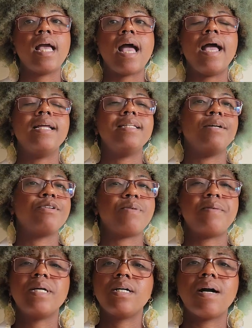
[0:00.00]
And there was
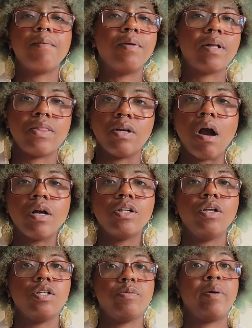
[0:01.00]
maybe a couple other
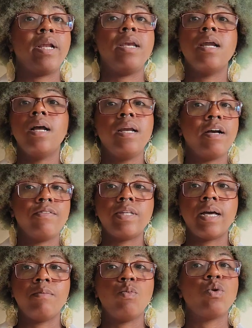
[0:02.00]
articles, but none of
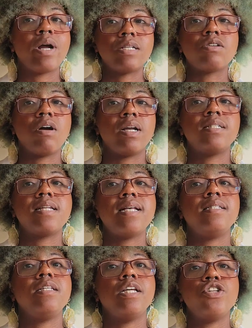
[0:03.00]
them were as honest
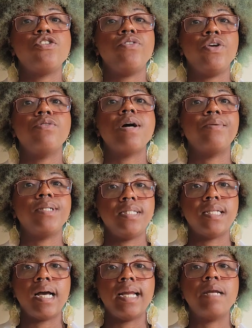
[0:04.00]
as the interview that was
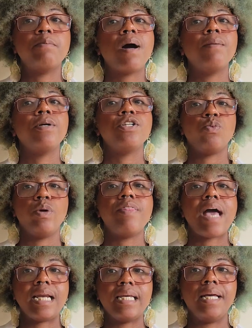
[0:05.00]
done and published with
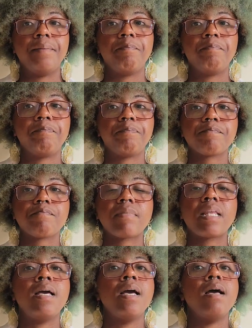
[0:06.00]
Eddie.
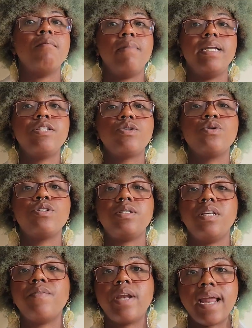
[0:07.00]
Many sources,
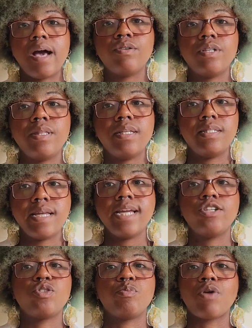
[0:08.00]
even now to this day,
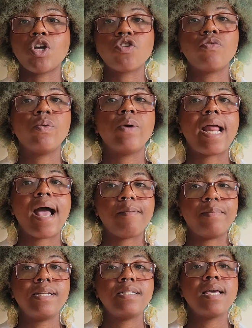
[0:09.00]
just brush over what
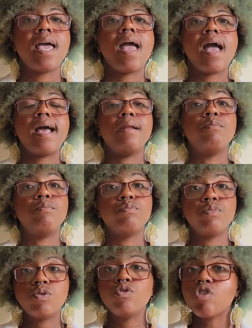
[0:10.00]
happened and
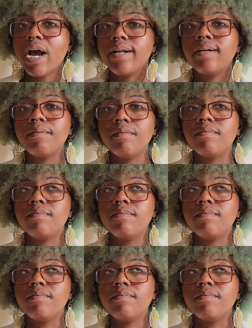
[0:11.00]
try to